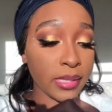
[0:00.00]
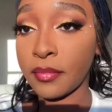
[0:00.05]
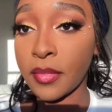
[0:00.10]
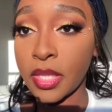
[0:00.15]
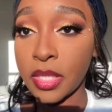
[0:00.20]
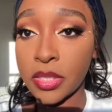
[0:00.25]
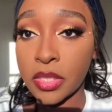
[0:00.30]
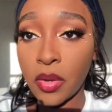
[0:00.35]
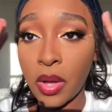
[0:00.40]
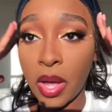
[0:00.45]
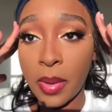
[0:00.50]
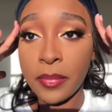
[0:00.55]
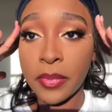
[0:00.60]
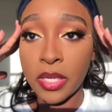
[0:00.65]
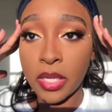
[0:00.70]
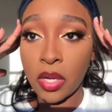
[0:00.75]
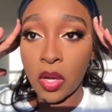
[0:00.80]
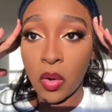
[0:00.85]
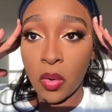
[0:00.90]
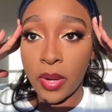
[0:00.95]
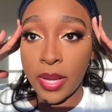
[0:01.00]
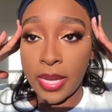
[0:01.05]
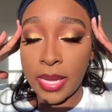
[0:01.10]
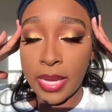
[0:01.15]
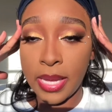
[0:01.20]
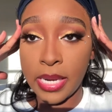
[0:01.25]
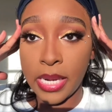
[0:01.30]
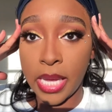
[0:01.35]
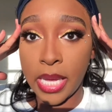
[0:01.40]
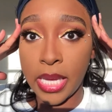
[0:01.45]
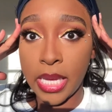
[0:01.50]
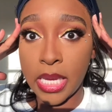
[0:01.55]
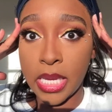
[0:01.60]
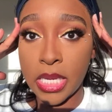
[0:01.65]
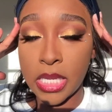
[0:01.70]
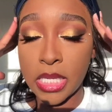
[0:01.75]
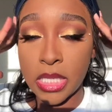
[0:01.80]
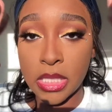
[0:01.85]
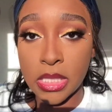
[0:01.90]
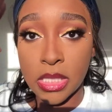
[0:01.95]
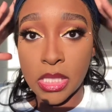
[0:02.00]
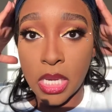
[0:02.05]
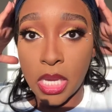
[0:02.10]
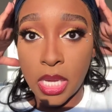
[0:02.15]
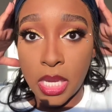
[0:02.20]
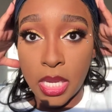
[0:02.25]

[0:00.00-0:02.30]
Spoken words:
So I'm gonna go ahead and